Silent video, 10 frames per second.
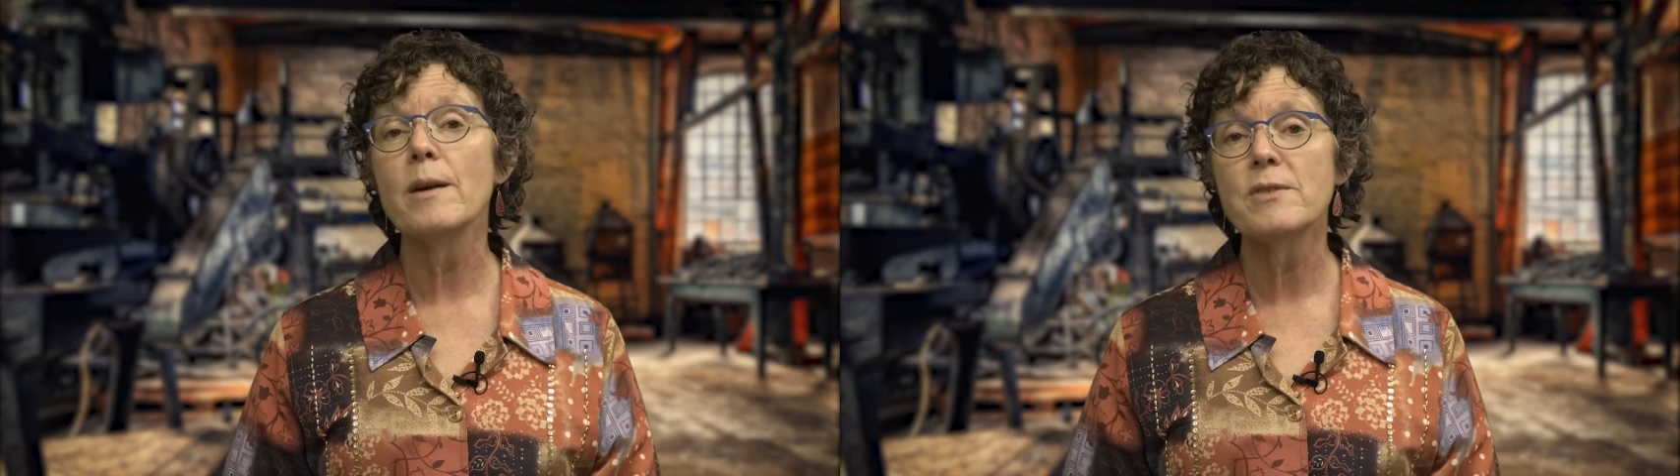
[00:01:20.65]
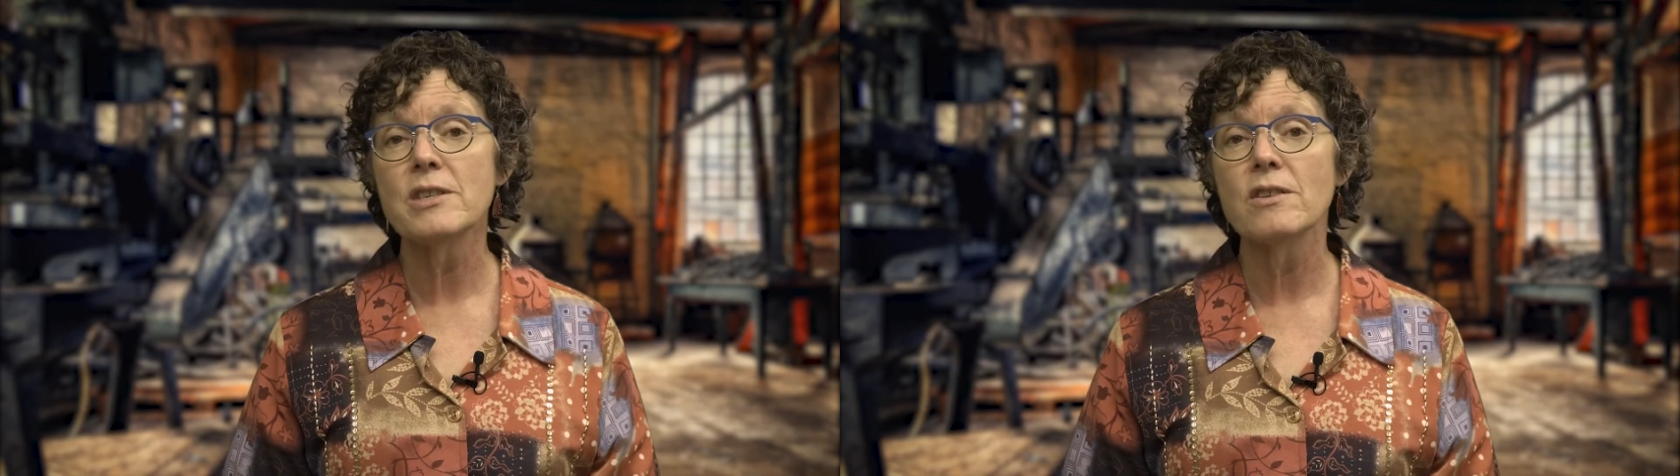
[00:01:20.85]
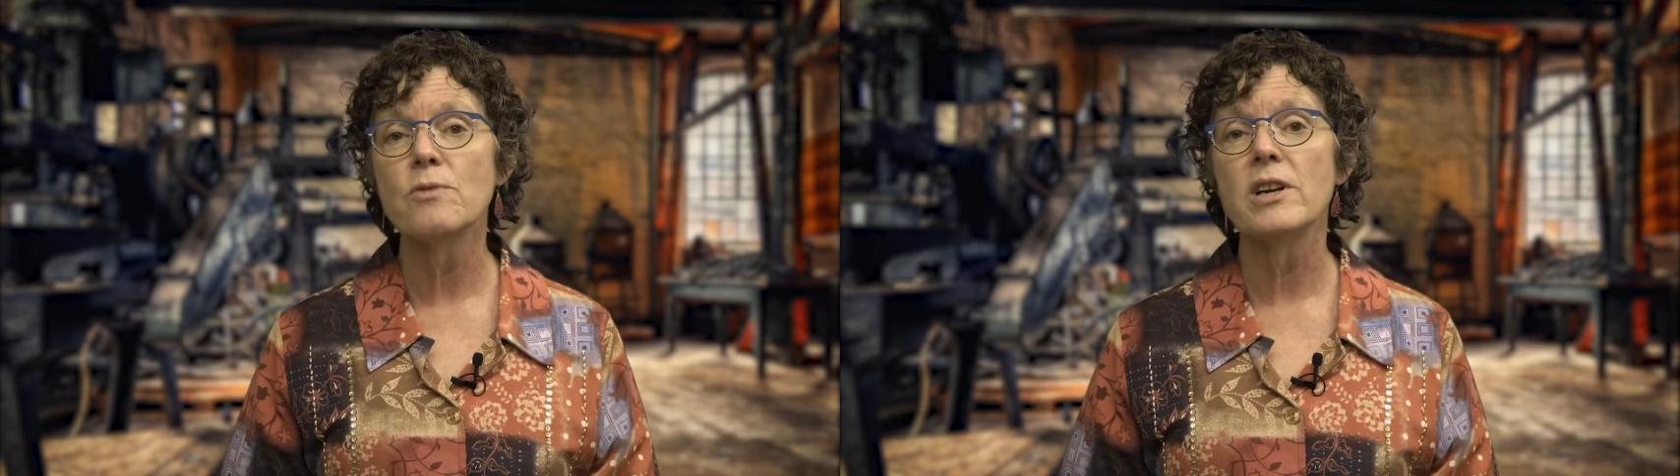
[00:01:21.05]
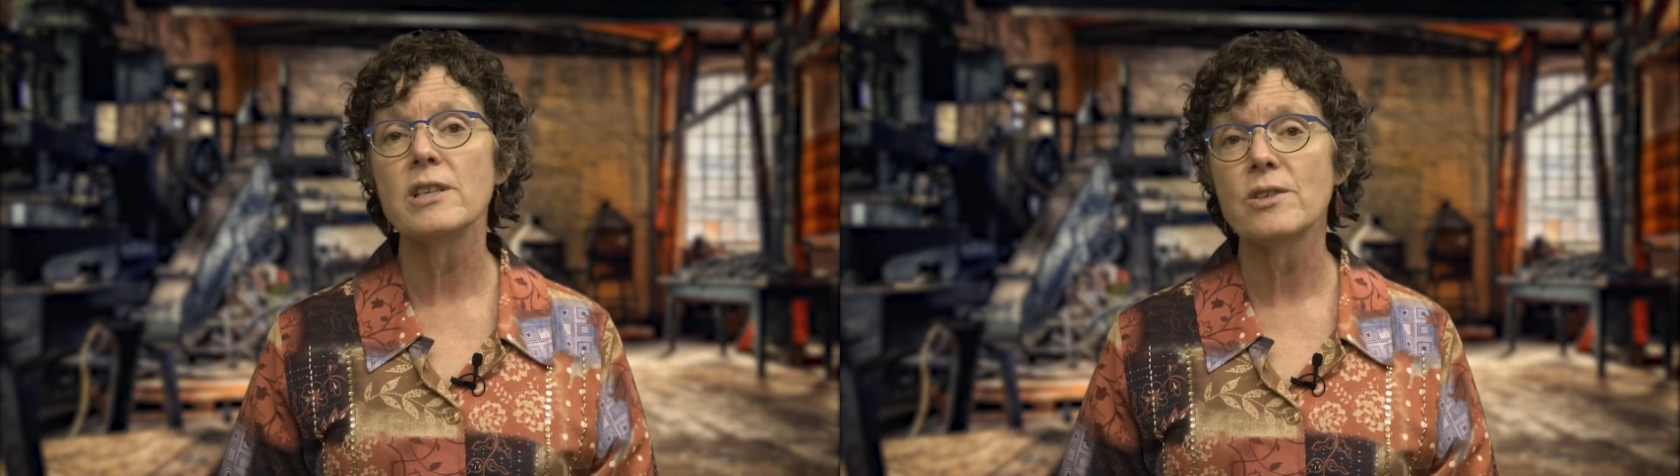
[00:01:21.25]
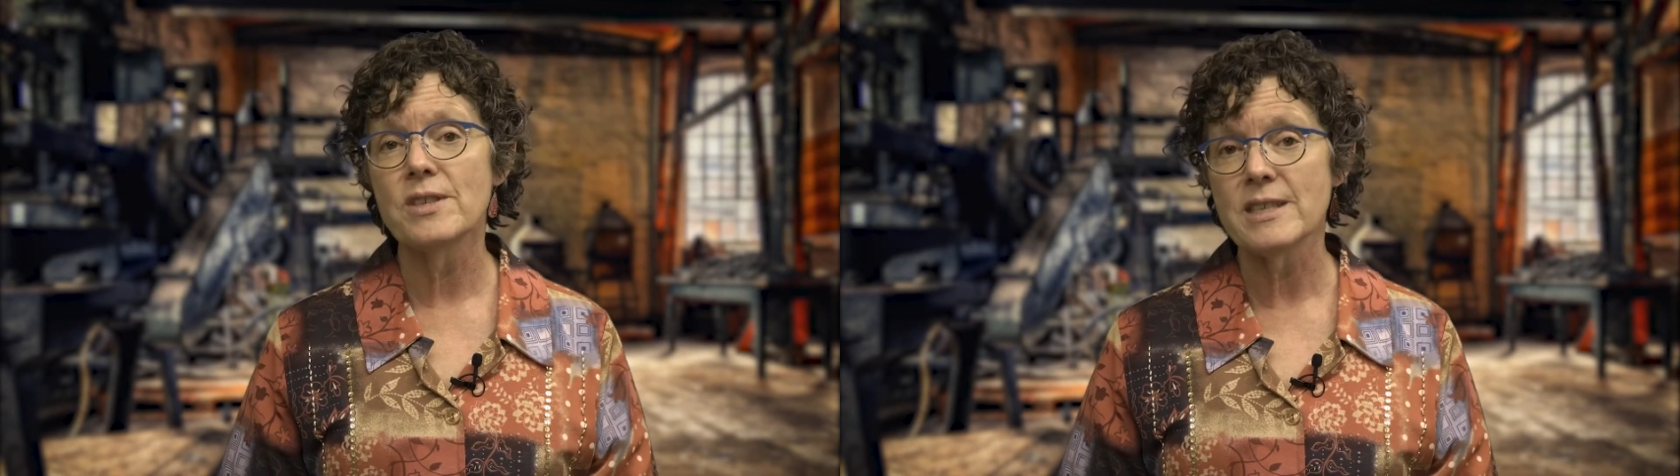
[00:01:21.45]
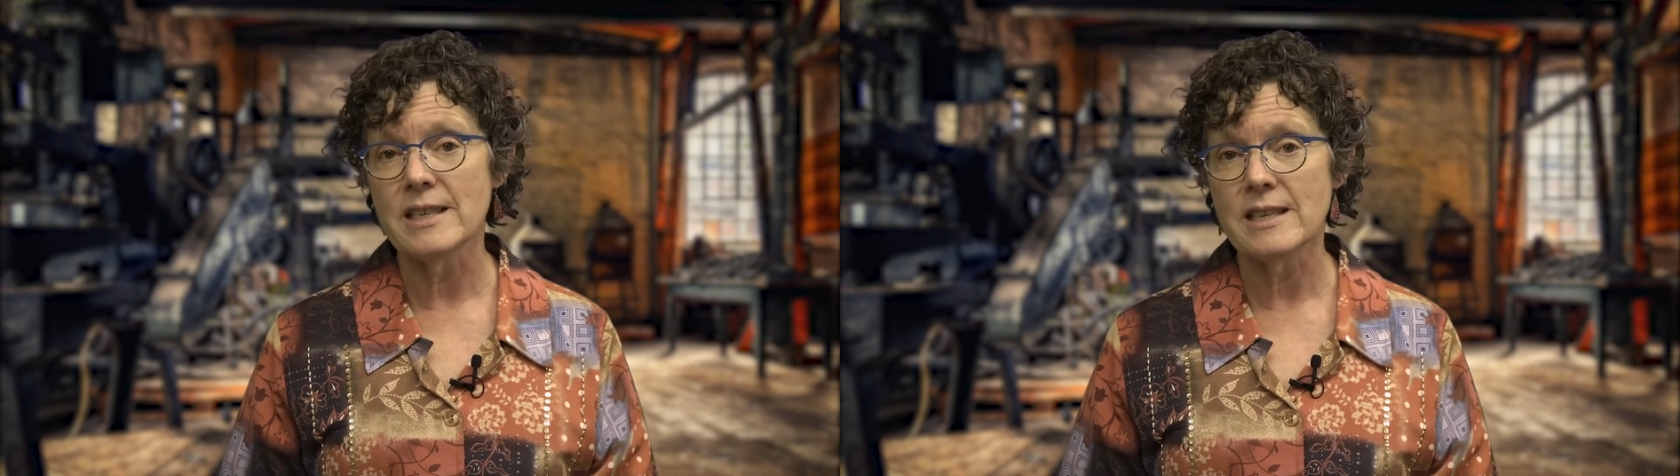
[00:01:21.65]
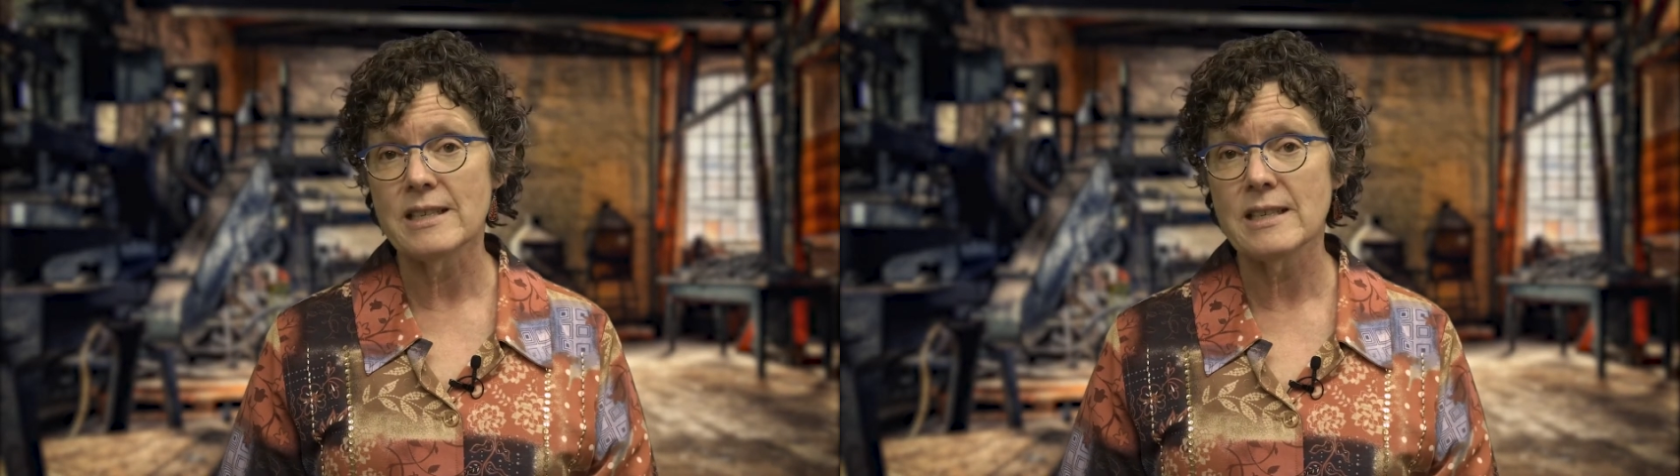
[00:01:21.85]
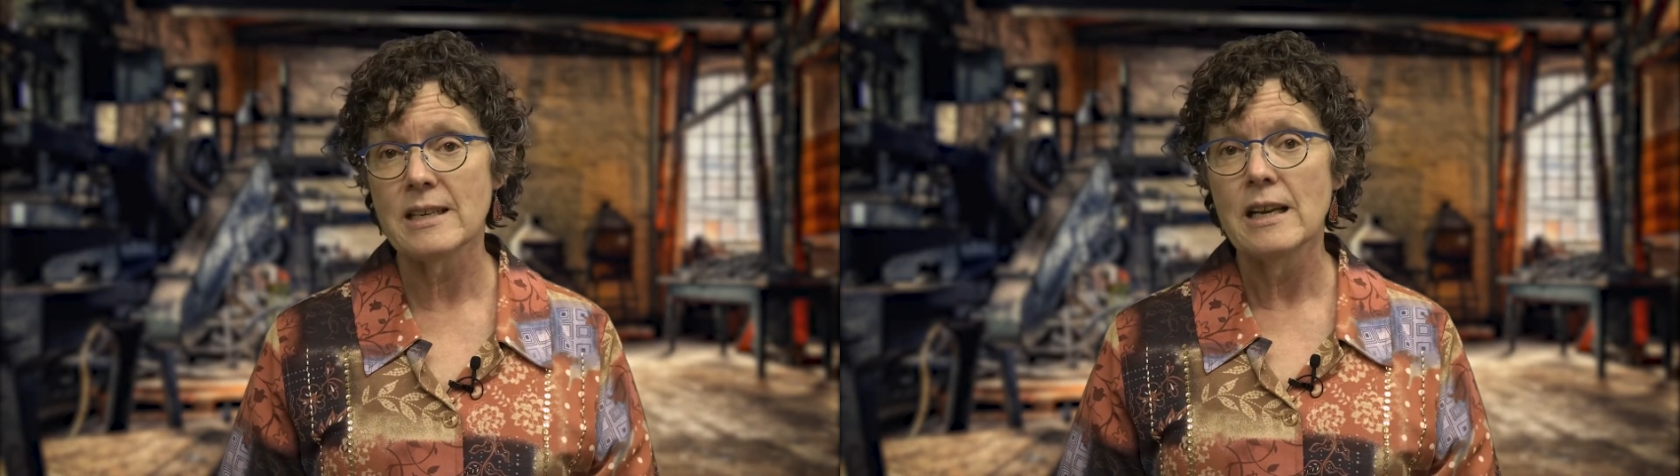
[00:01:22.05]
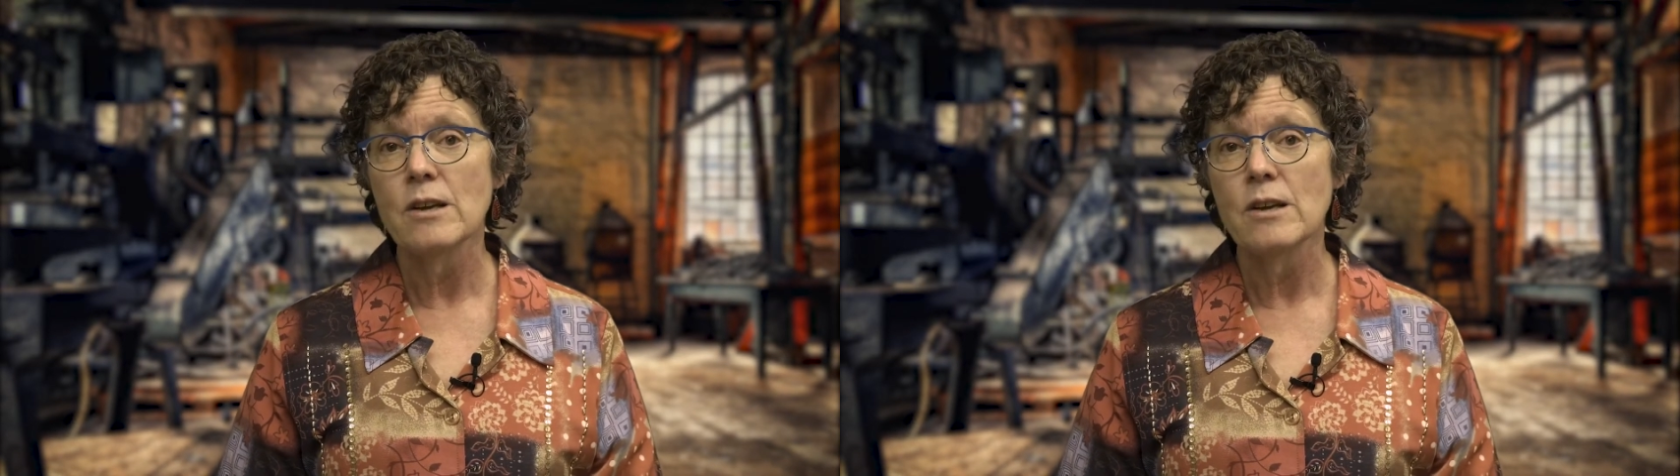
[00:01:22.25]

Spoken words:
absolutely want to do the 6.